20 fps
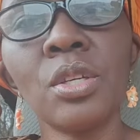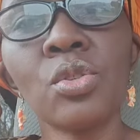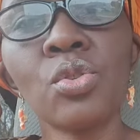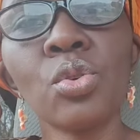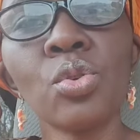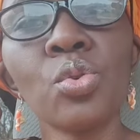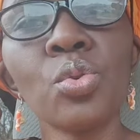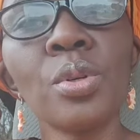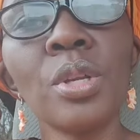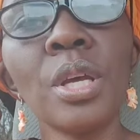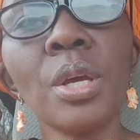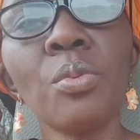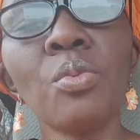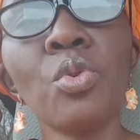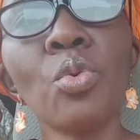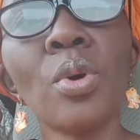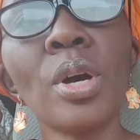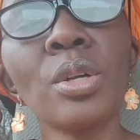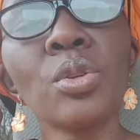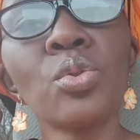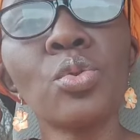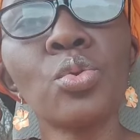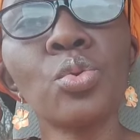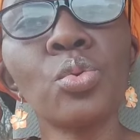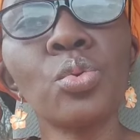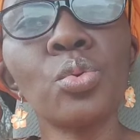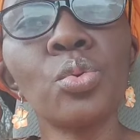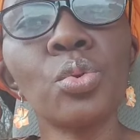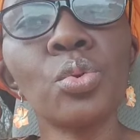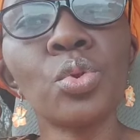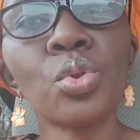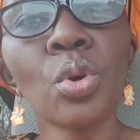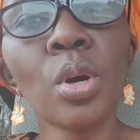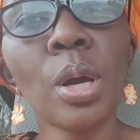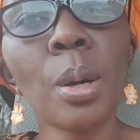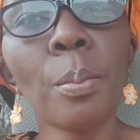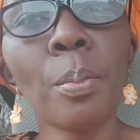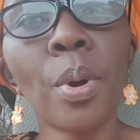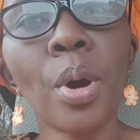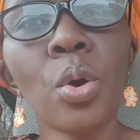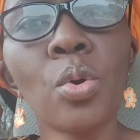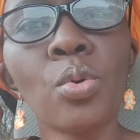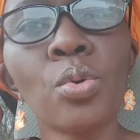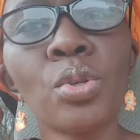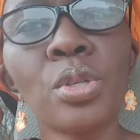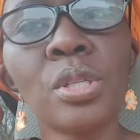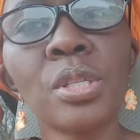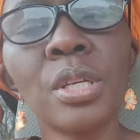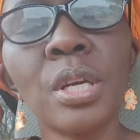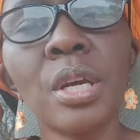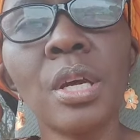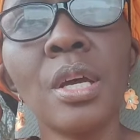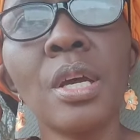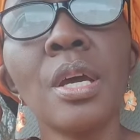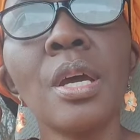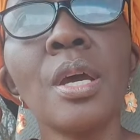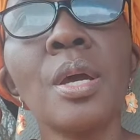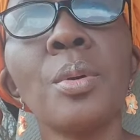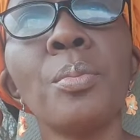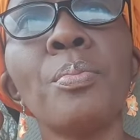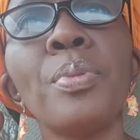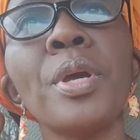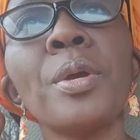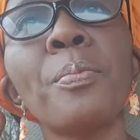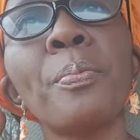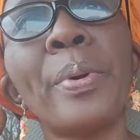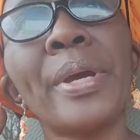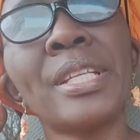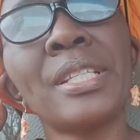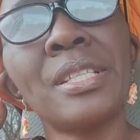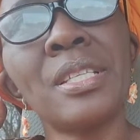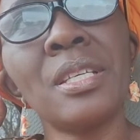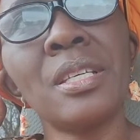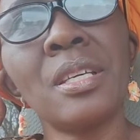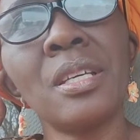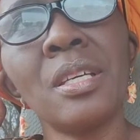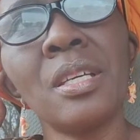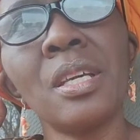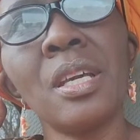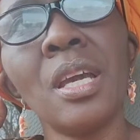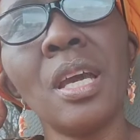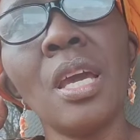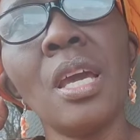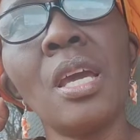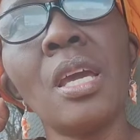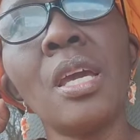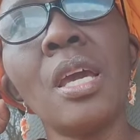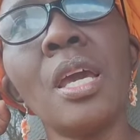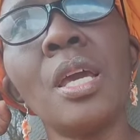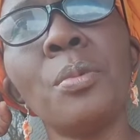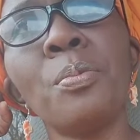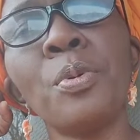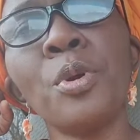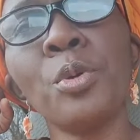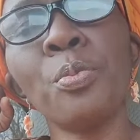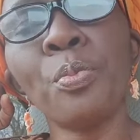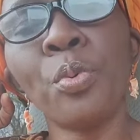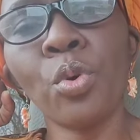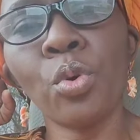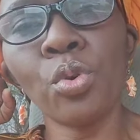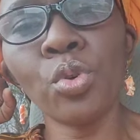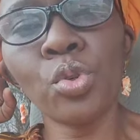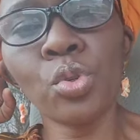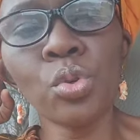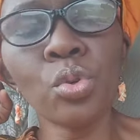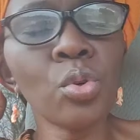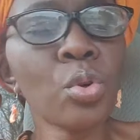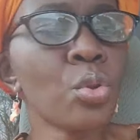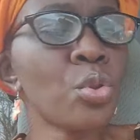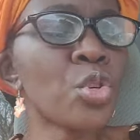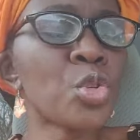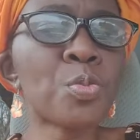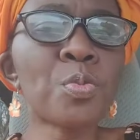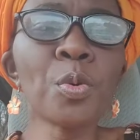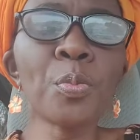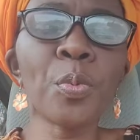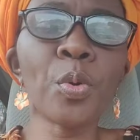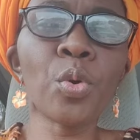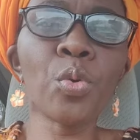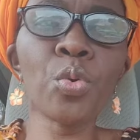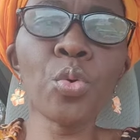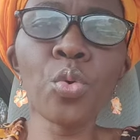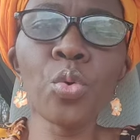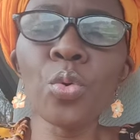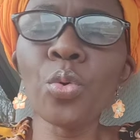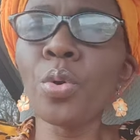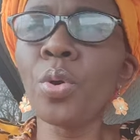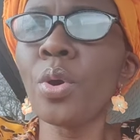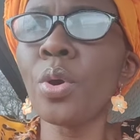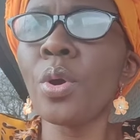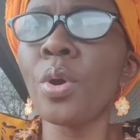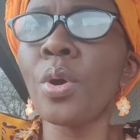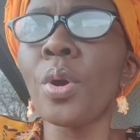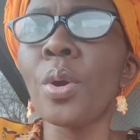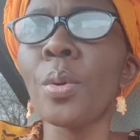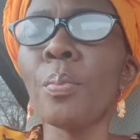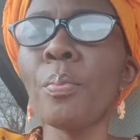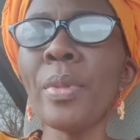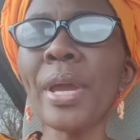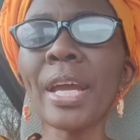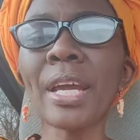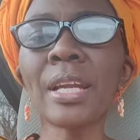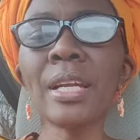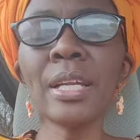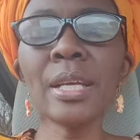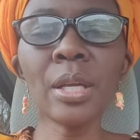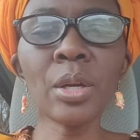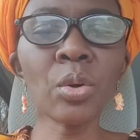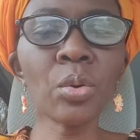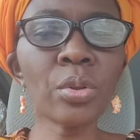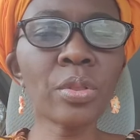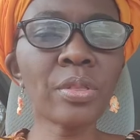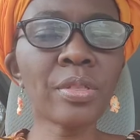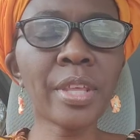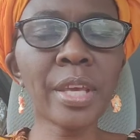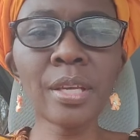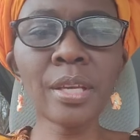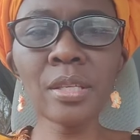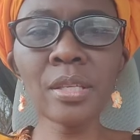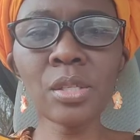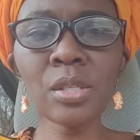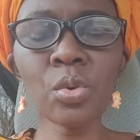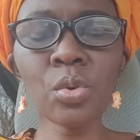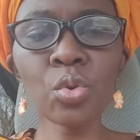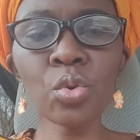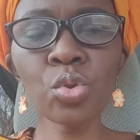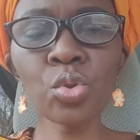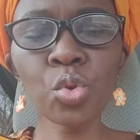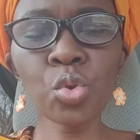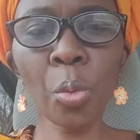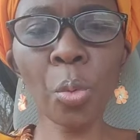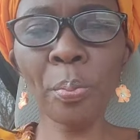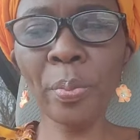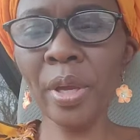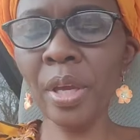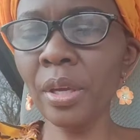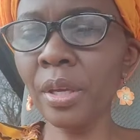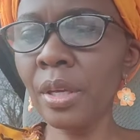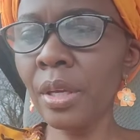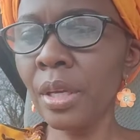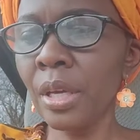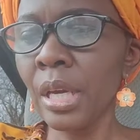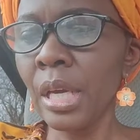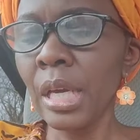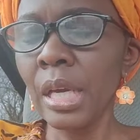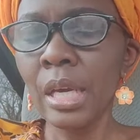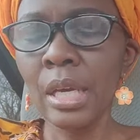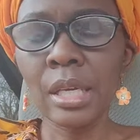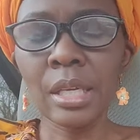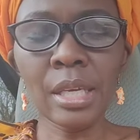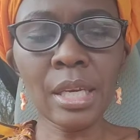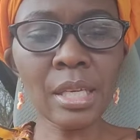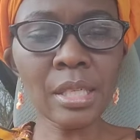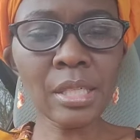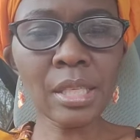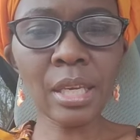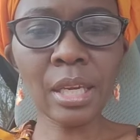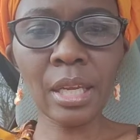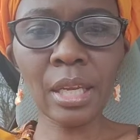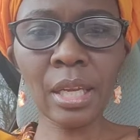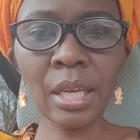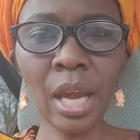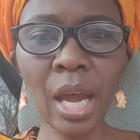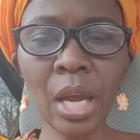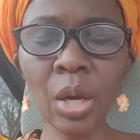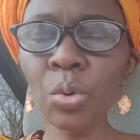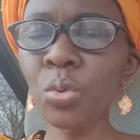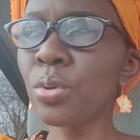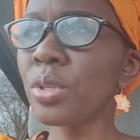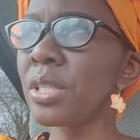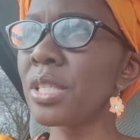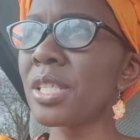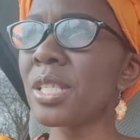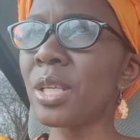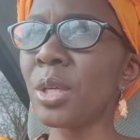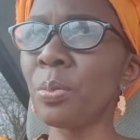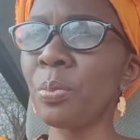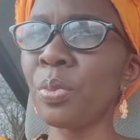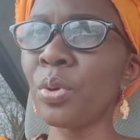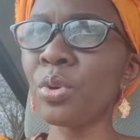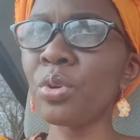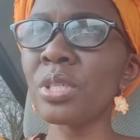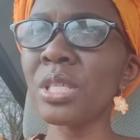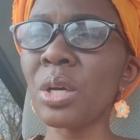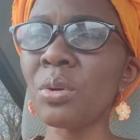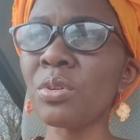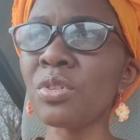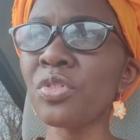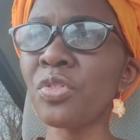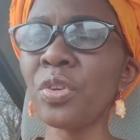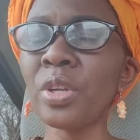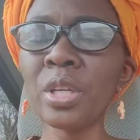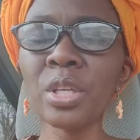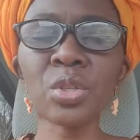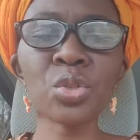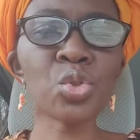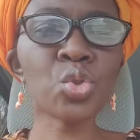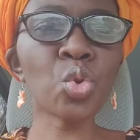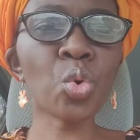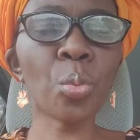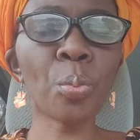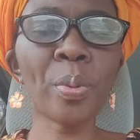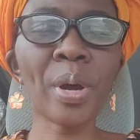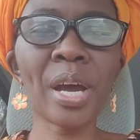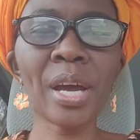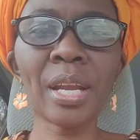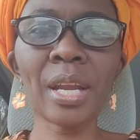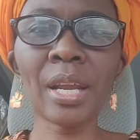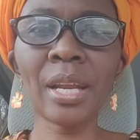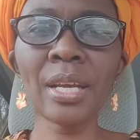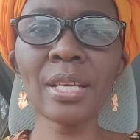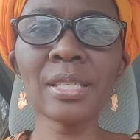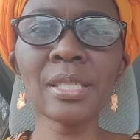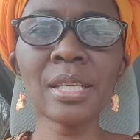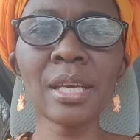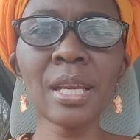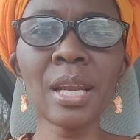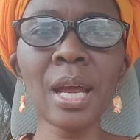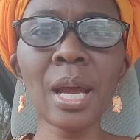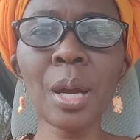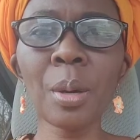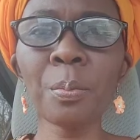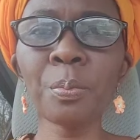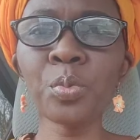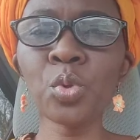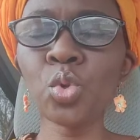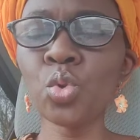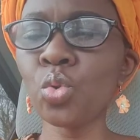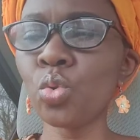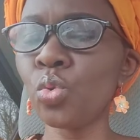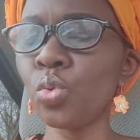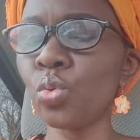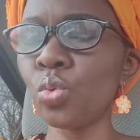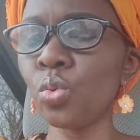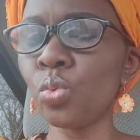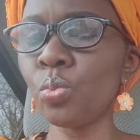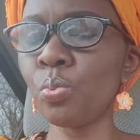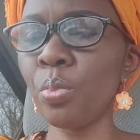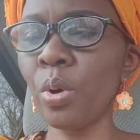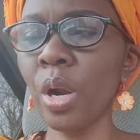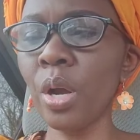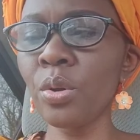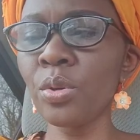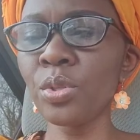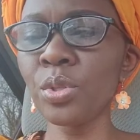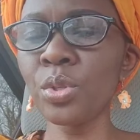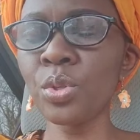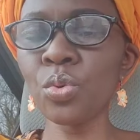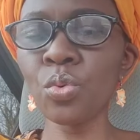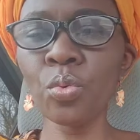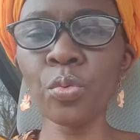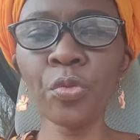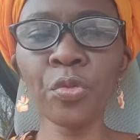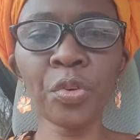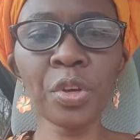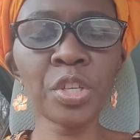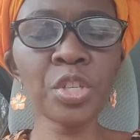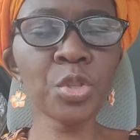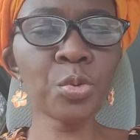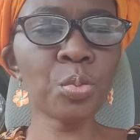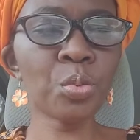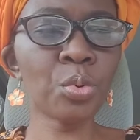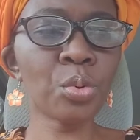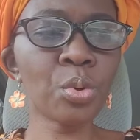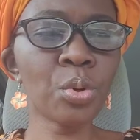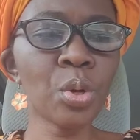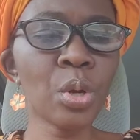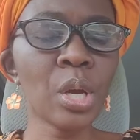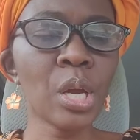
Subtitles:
So today, we want to talk about being petty. And people, do you know those people who make little things look so big? Yesterday, I couldn't sleep because I was feeling so bad, and I stayed up to browse through Facebook.